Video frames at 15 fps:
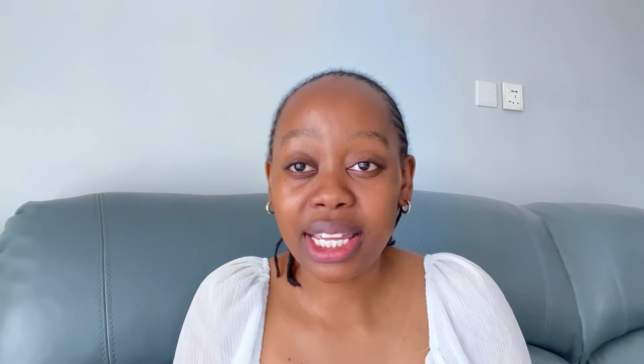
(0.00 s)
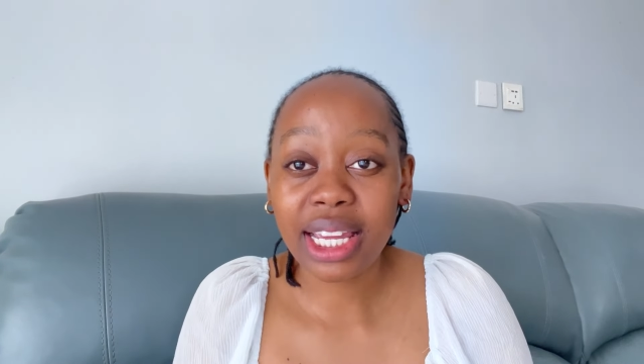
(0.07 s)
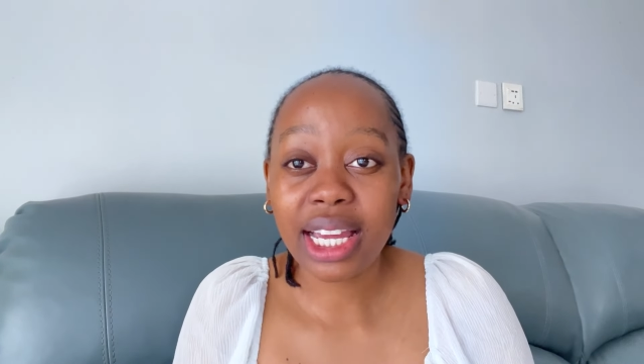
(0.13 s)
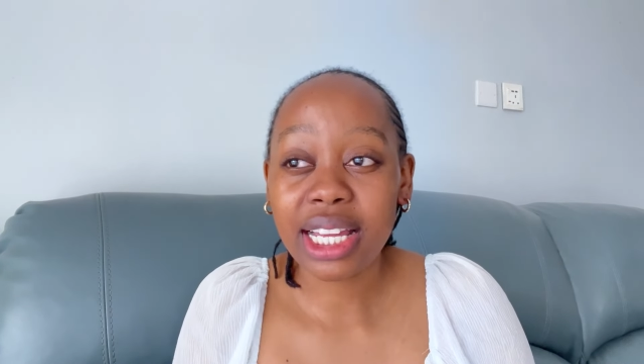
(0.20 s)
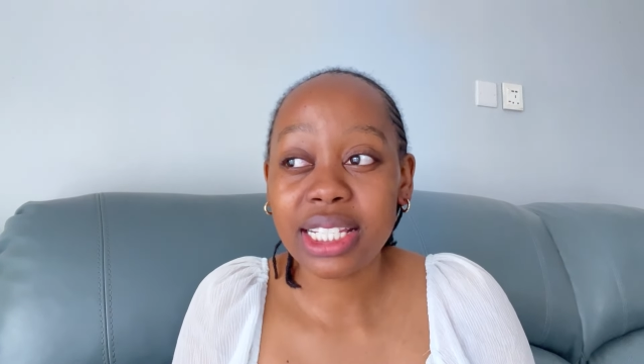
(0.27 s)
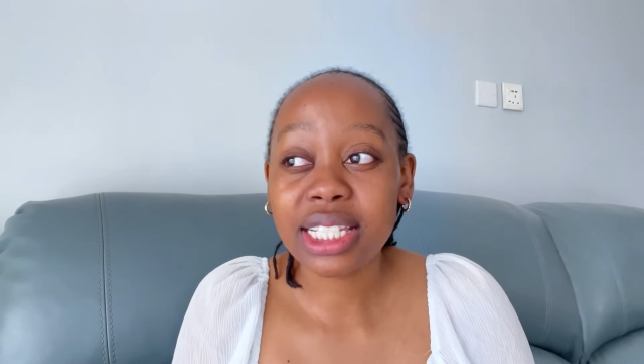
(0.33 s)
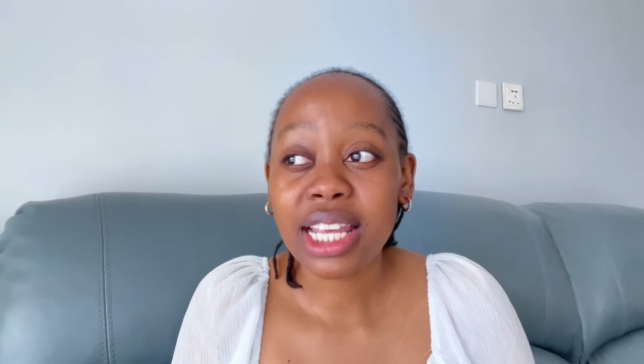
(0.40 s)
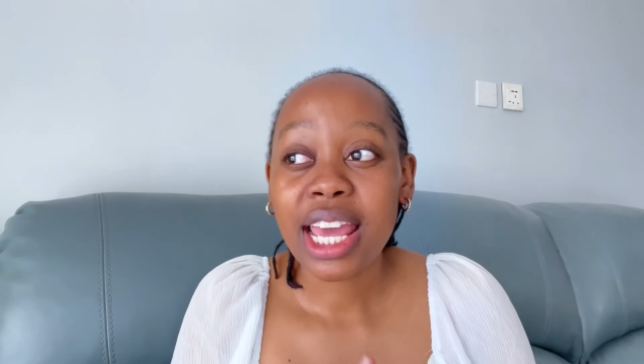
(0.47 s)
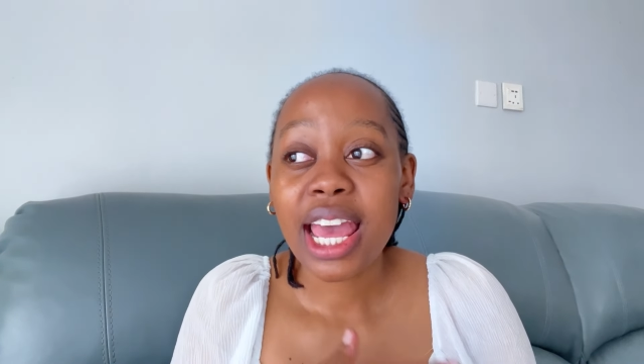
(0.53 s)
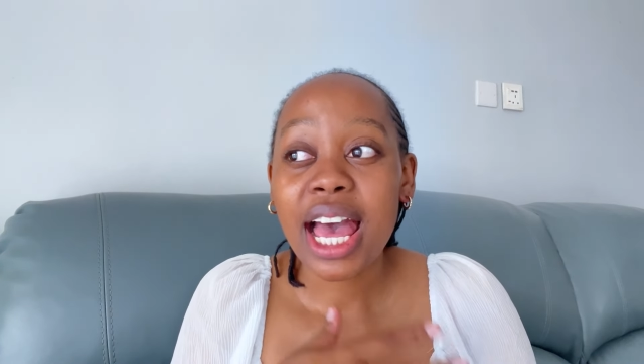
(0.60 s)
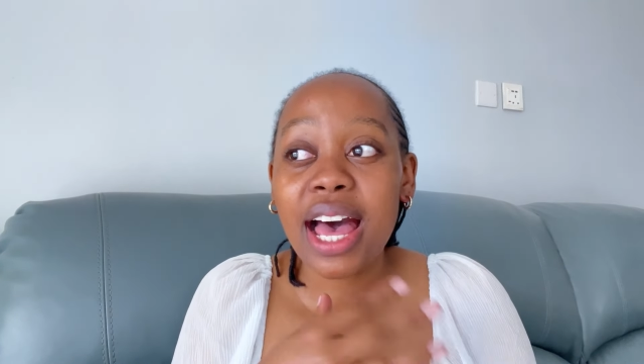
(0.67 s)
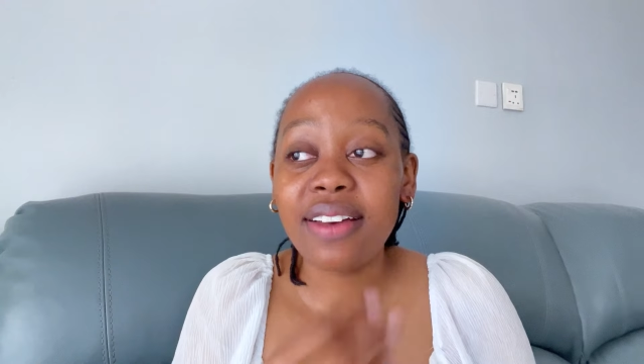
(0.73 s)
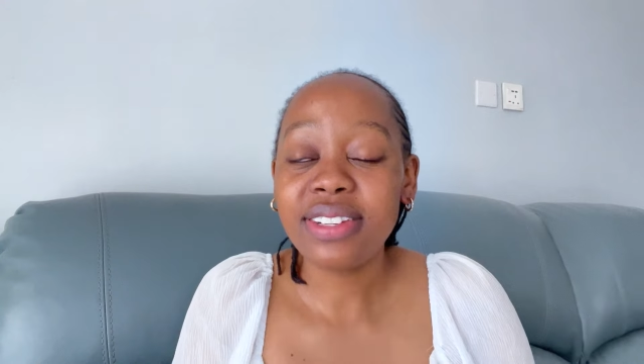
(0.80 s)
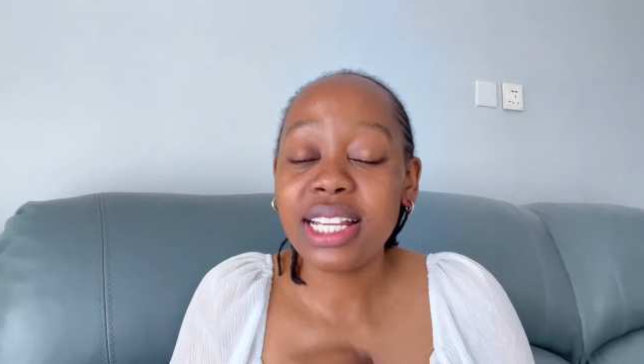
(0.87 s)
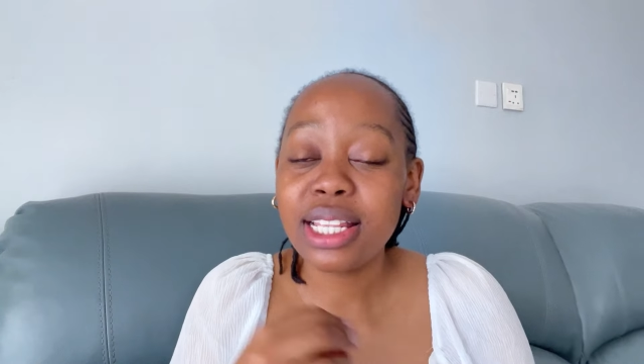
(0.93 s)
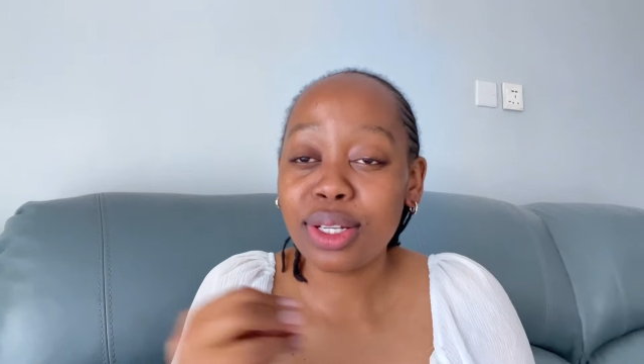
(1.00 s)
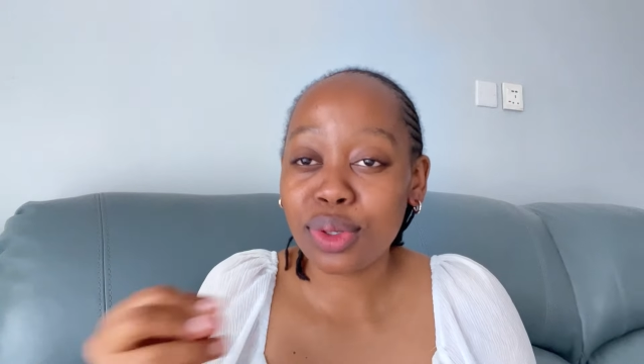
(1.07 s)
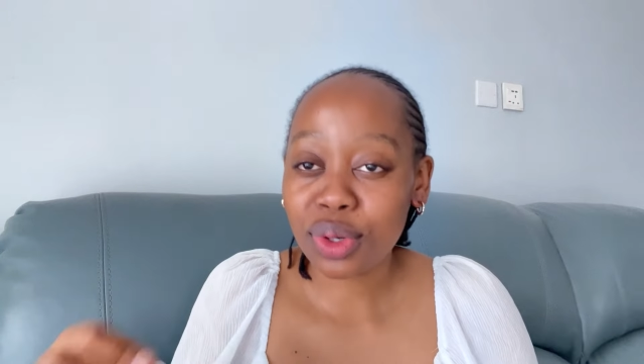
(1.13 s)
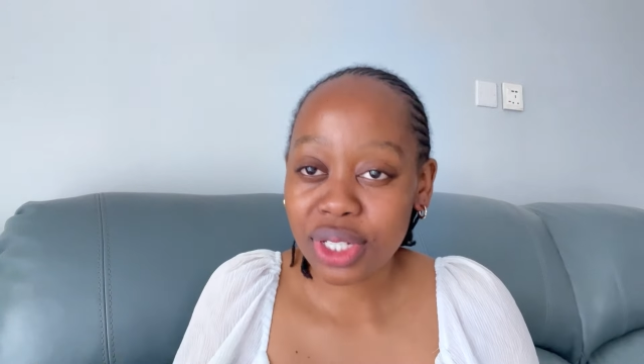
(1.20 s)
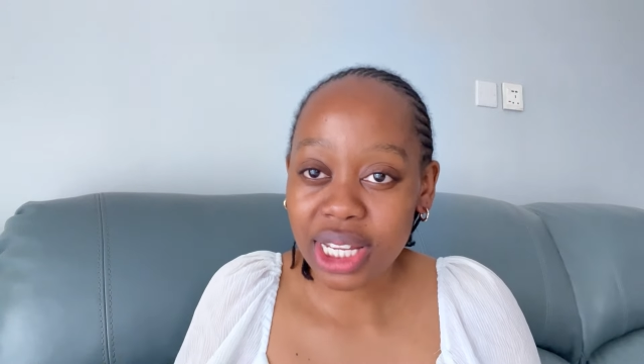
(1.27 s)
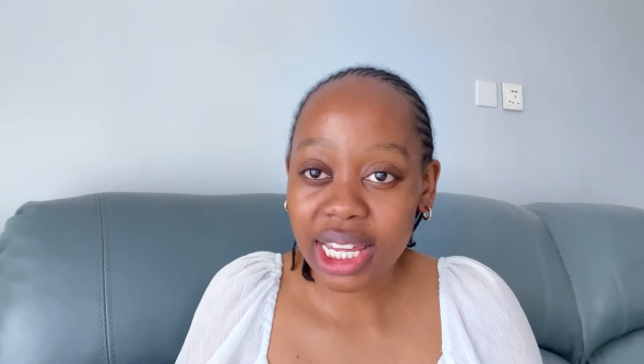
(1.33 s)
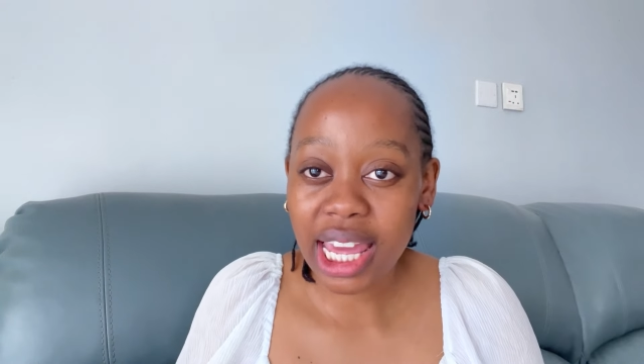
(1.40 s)
Because after the
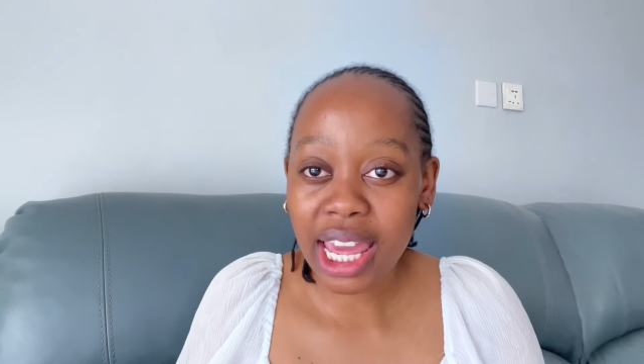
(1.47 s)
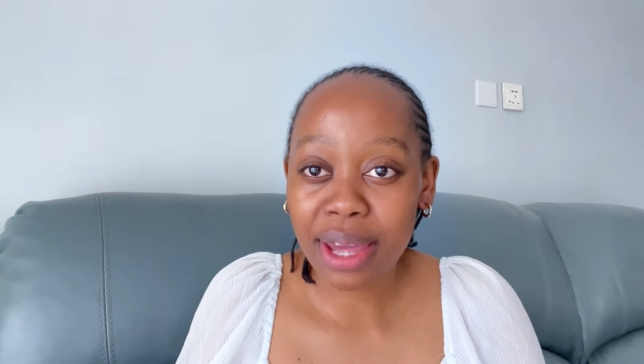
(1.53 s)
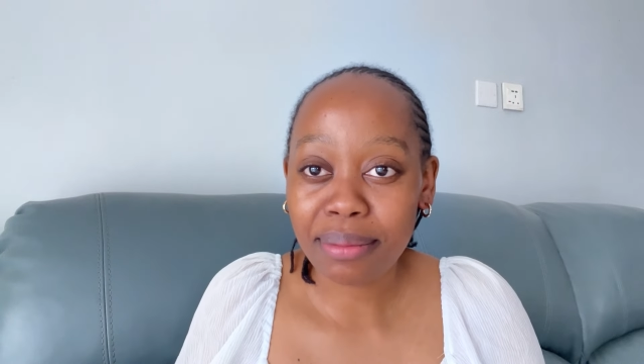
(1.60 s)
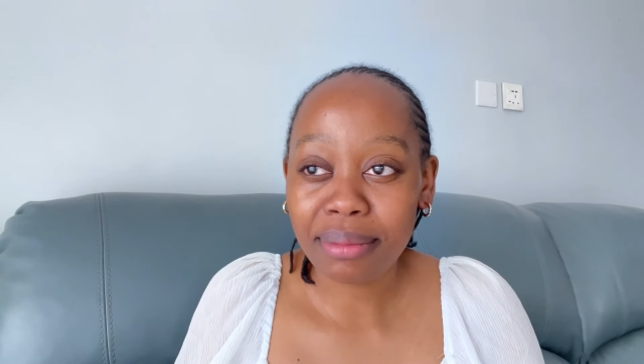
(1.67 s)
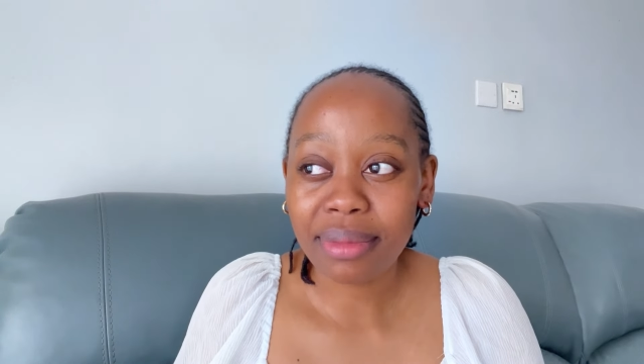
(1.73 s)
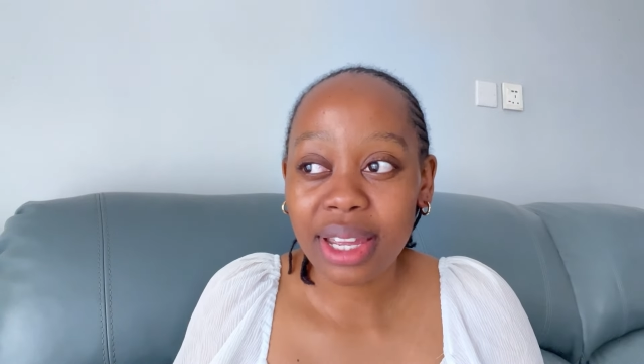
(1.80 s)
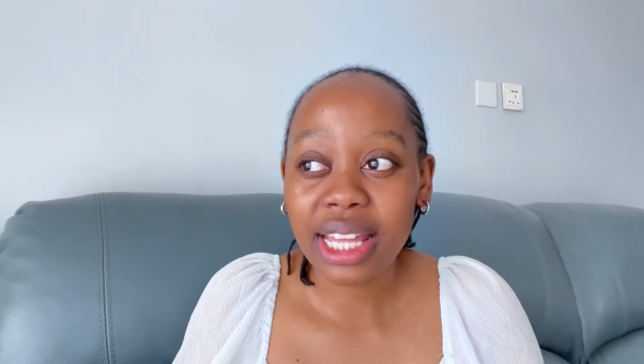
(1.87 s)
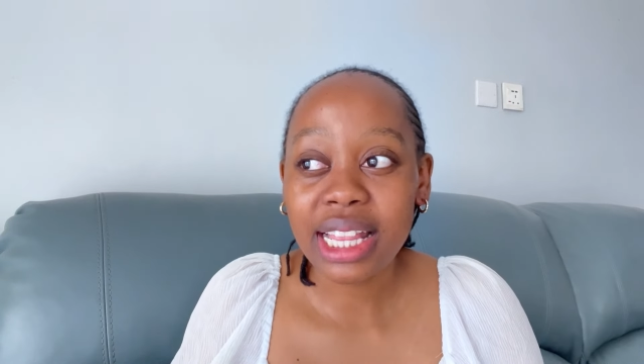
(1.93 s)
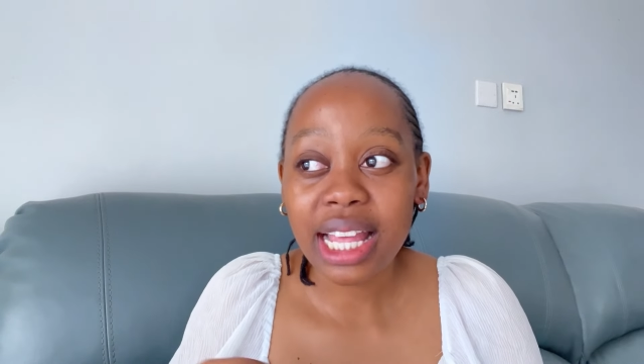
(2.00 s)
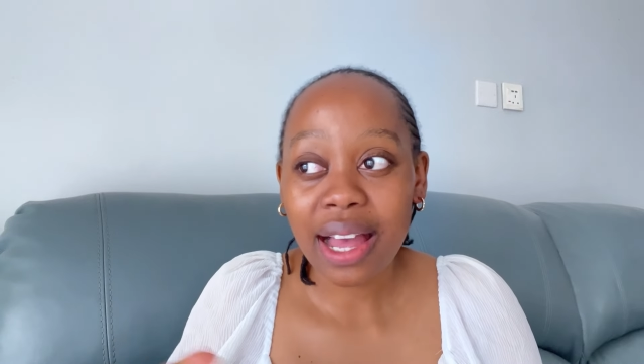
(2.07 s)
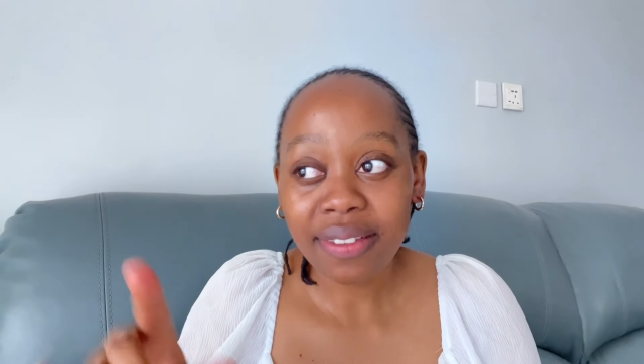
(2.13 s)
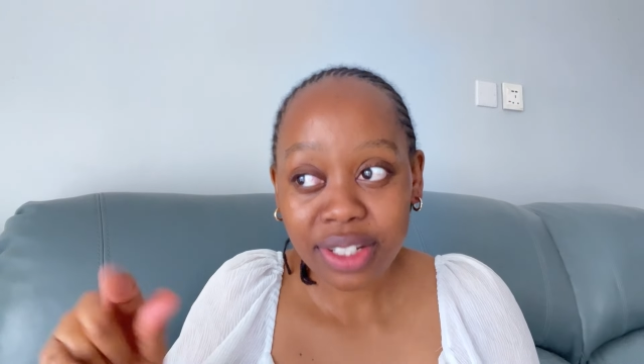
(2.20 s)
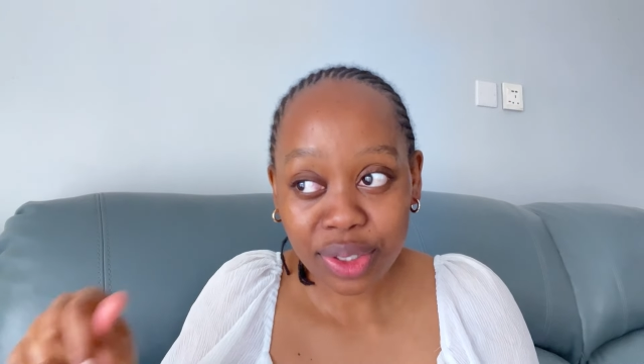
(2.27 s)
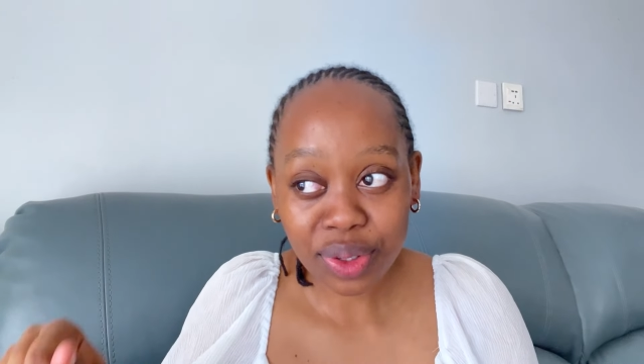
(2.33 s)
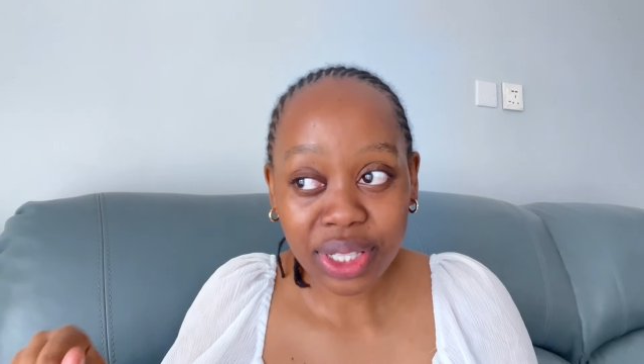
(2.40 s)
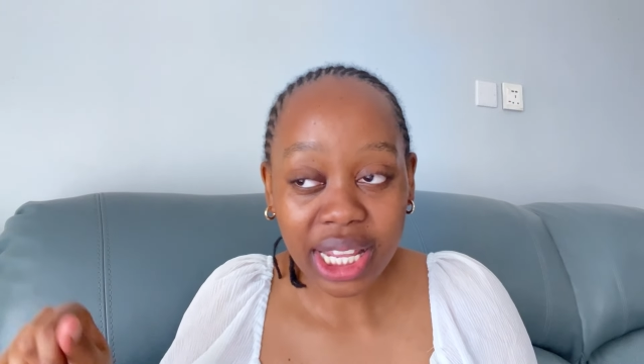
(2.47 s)
doctor came in the afternoon,